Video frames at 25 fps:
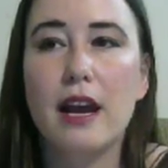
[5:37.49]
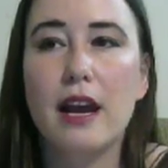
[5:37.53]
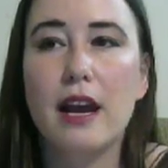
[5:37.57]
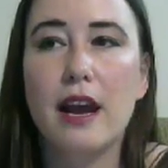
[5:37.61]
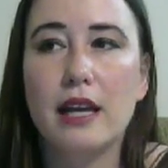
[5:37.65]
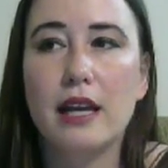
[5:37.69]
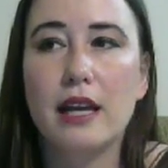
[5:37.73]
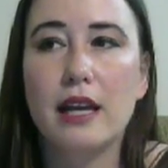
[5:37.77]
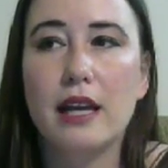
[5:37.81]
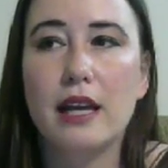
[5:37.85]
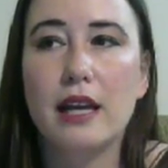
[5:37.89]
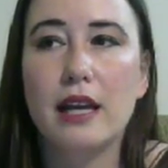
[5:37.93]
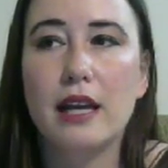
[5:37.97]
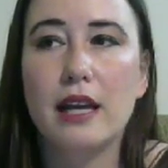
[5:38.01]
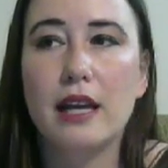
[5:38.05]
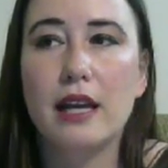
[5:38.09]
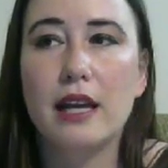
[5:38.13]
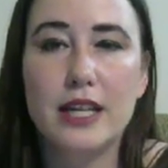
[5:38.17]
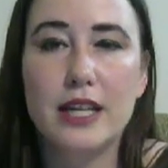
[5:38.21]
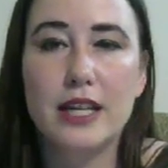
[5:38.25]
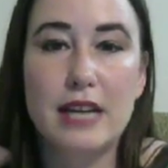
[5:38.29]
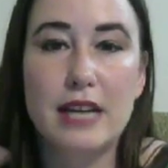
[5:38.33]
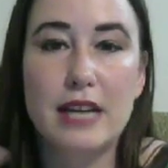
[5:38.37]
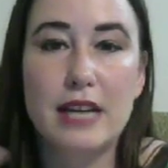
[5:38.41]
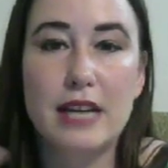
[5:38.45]
and you get
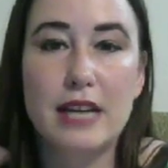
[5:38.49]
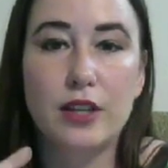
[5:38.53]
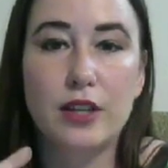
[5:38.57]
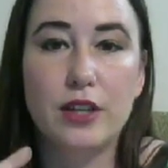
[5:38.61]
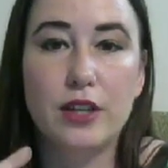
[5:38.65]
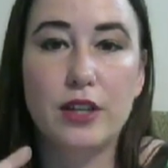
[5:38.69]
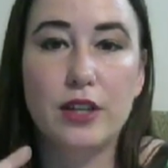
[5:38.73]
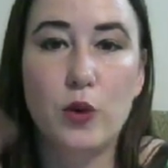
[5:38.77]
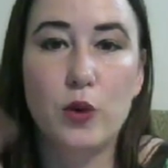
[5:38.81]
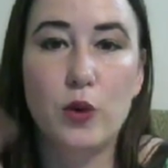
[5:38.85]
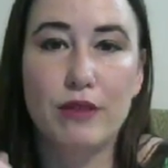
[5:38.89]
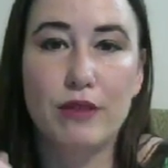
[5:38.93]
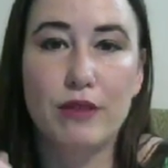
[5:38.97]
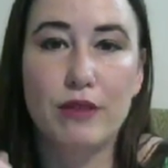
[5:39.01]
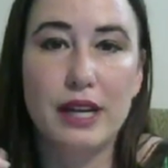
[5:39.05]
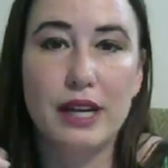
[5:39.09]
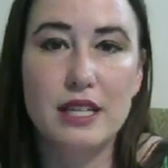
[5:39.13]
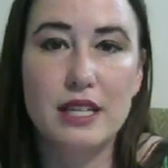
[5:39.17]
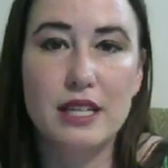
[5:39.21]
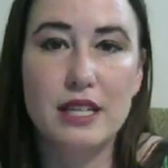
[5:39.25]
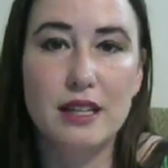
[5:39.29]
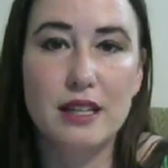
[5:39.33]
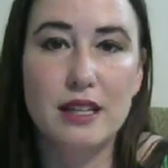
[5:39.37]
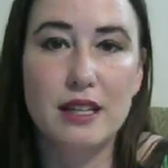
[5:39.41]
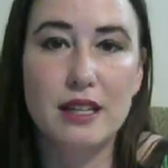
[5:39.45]
down to whoever
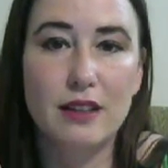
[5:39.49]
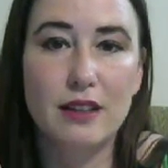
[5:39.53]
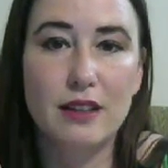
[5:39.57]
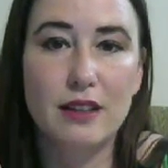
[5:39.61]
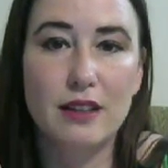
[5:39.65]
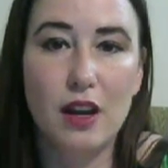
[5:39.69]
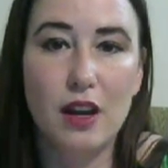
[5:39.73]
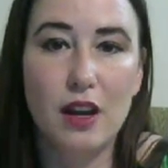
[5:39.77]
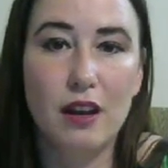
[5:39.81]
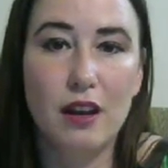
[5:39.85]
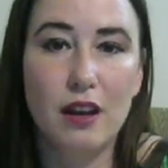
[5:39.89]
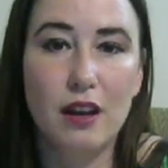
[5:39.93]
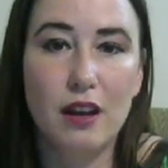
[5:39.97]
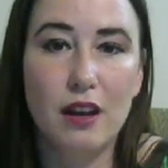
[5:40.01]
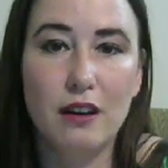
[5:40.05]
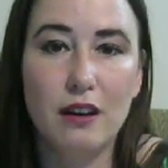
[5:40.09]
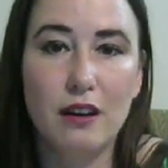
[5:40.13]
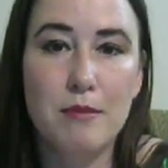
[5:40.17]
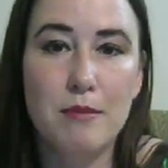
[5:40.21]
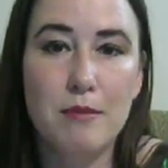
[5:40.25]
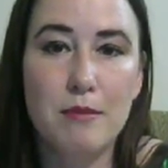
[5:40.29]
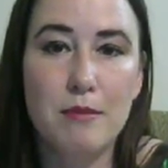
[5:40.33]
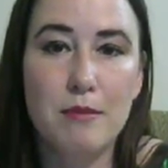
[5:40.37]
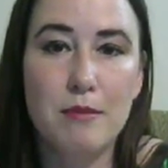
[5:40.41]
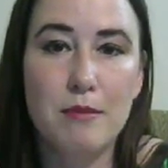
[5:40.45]
gets the
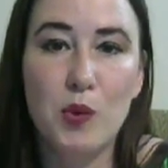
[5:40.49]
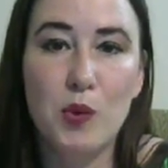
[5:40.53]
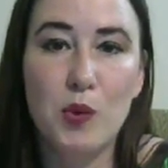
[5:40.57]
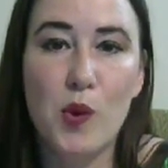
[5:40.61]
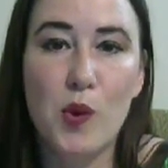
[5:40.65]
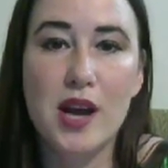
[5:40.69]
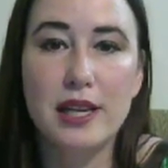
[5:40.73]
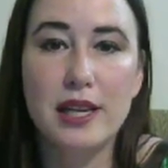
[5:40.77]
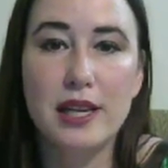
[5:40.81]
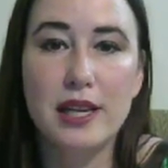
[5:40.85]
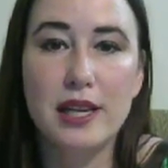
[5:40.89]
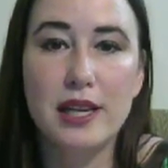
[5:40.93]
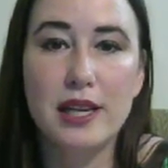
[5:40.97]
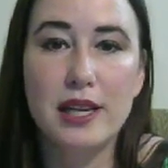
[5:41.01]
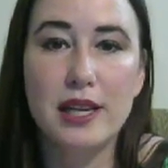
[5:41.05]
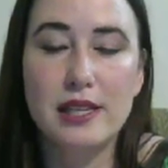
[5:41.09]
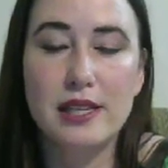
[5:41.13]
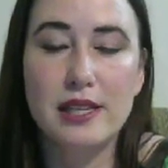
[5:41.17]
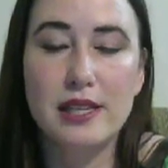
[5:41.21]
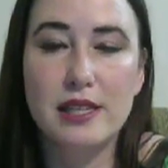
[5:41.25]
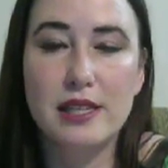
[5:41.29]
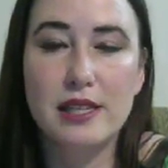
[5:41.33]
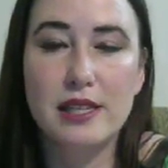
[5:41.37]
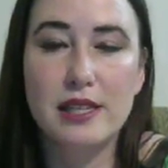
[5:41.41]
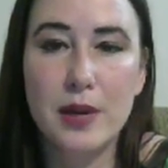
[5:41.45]
number one is the
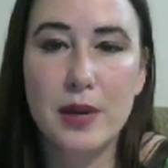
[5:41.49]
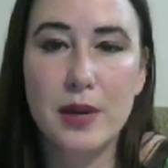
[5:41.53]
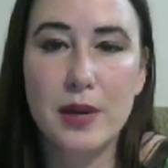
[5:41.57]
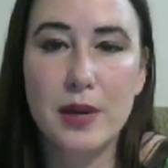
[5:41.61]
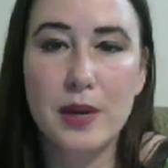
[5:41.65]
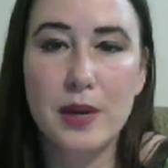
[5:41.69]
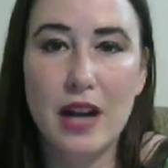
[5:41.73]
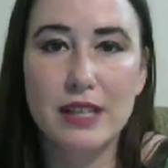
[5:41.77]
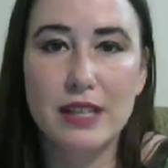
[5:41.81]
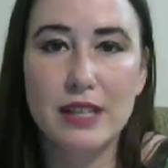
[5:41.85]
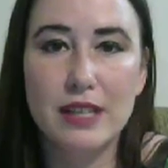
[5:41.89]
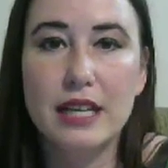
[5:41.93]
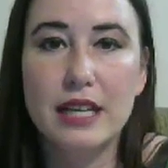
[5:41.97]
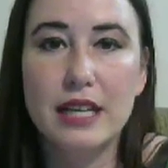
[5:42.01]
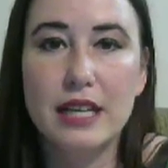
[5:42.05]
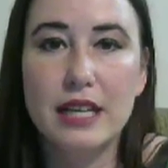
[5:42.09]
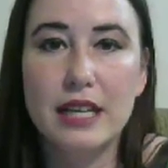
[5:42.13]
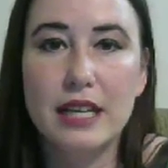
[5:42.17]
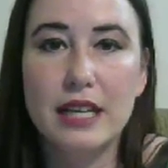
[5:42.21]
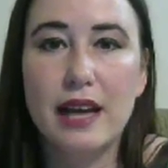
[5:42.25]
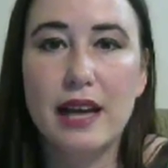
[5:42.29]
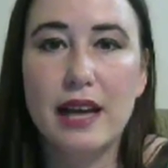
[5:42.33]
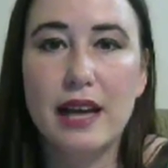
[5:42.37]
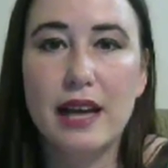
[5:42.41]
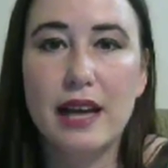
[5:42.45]
winner, obviously,
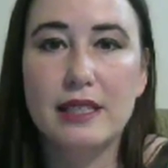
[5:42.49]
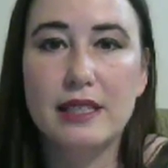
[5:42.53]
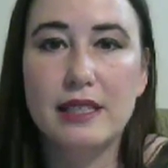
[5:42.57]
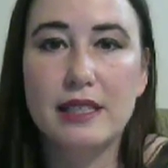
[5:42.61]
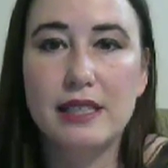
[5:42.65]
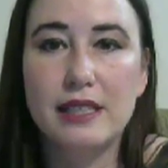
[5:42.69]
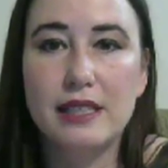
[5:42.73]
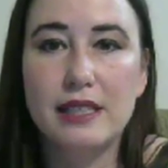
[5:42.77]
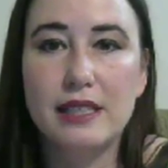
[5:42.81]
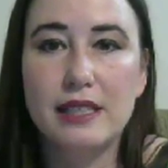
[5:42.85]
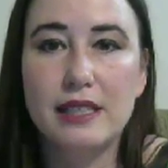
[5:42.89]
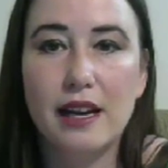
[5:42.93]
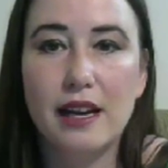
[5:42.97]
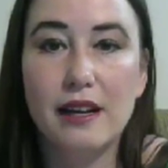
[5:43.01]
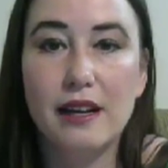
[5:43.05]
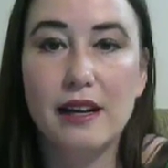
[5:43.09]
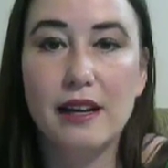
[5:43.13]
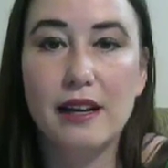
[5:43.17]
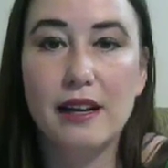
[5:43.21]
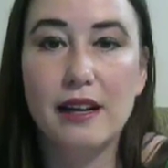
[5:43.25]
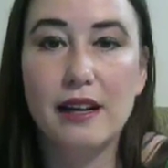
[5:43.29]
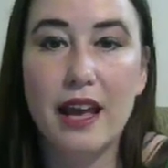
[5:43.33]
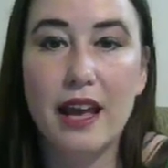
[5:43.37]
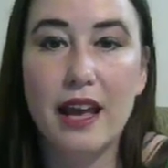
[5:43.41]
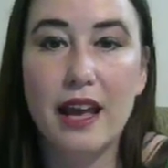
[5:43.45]
and
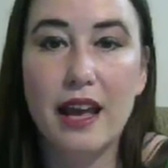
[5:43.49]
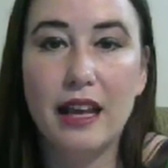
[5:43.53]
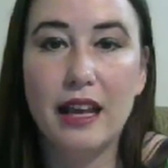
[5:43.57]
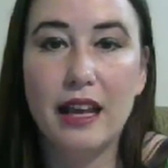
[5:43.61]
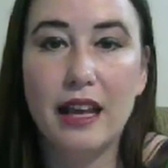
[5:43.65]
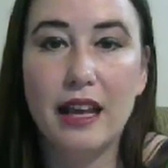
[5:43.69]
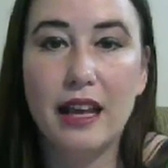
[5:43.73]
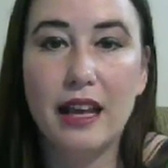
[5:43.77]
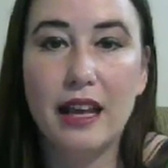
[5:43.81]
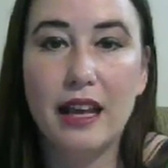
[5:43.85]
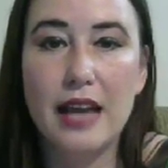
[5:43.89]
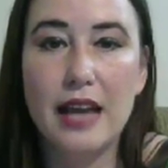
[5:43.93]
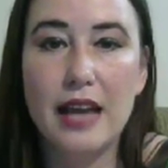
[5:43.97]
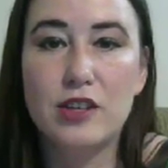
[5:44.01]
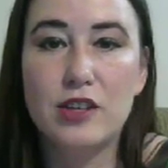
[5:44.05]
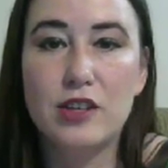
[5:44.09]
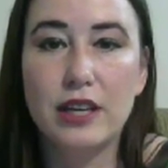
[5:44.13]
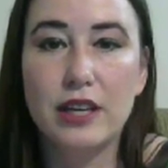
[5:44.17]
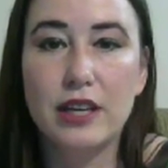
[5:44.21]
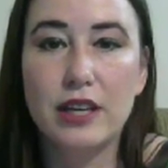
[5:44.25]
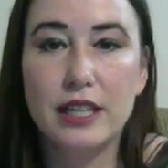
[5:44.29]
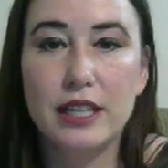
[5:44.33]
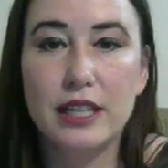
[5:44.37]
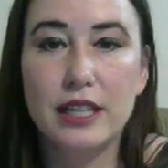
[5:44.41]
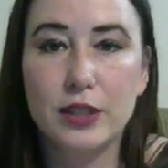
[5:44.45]
they get entered
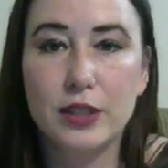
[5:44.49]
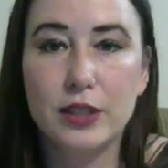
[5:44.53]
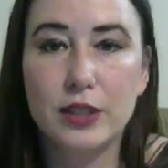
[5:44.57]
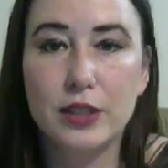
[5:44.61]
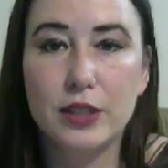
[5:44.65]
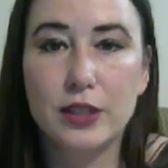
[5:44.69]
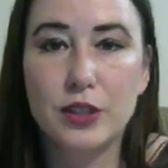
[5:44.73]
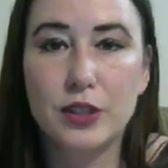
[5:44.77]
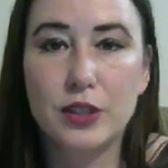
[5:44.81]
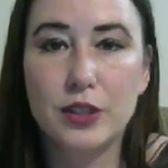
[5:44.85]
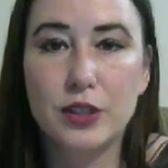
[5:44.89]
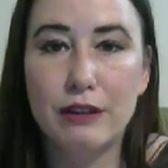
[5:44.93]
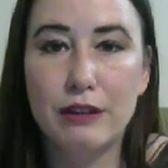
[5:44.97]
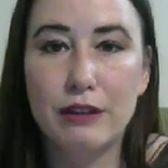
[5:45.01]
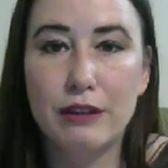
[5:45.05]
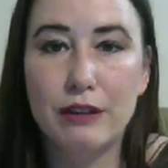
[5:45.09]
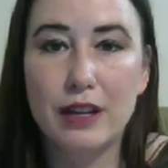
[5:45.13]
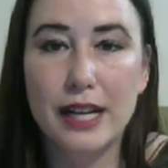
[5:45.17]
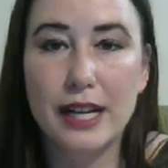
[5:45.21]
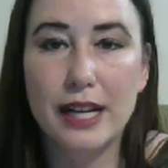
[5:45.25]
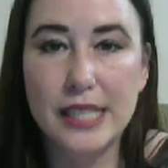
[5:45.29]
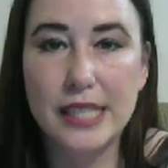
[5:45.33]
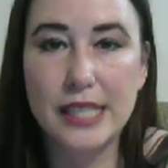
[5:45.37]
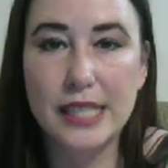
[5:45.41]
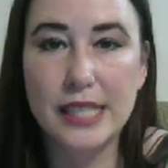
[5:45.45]
into a drawing for all
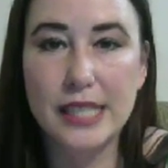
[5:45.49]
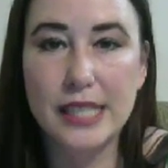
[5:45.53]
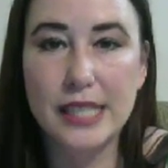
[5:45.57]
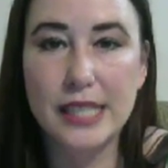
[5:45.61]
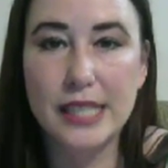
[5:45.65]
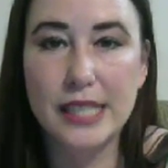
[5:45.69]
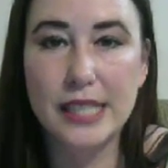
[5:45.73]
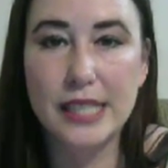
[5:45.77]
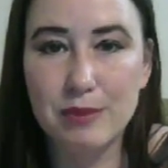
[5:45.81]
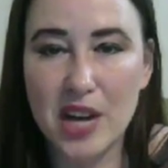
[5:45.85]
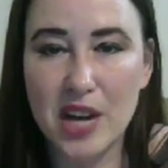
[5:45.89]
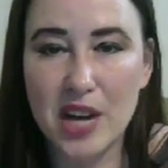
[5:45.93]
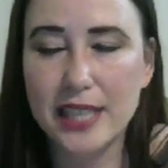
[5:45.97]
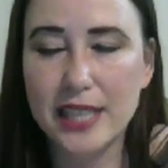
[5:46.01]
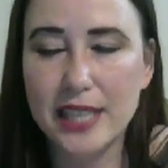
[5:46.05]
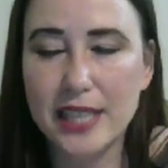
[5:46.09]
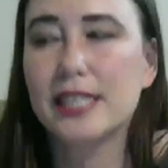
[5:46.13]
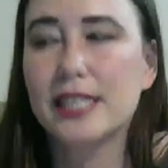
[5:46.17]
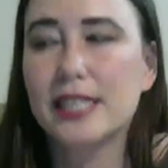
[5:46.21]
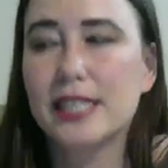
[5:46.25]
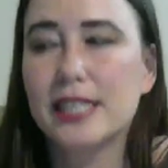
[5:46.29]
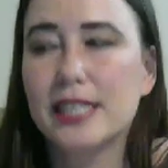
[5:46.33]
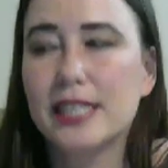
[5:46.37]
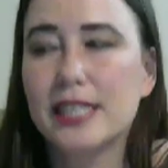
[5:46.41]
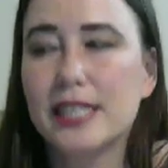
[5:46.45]
kinds of awesome
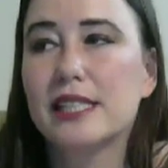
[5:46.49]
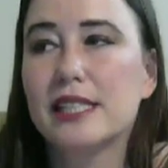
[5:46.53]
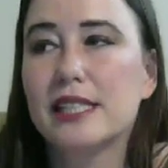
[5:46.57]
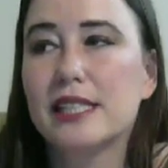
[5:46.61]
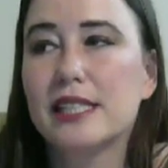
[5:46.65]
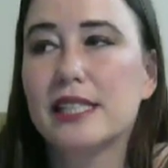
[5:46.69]
prizes,